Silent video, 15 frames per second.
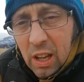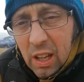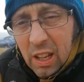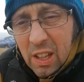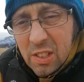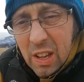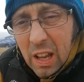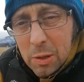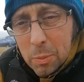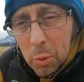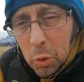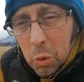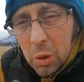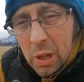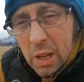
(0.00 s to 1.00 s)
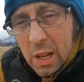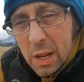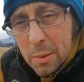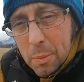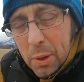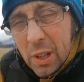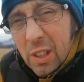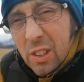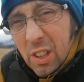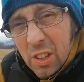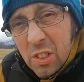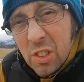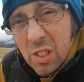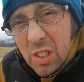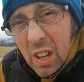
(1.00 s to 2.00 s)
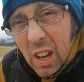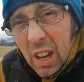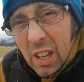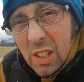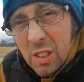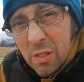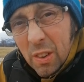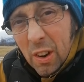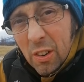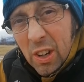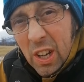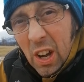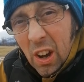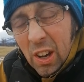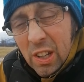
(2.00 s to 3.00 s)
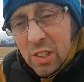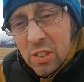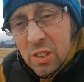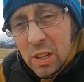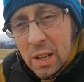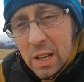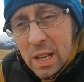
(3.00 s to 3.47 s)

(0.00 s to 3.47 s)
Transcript: It is edible, but it doesn't taste very nice.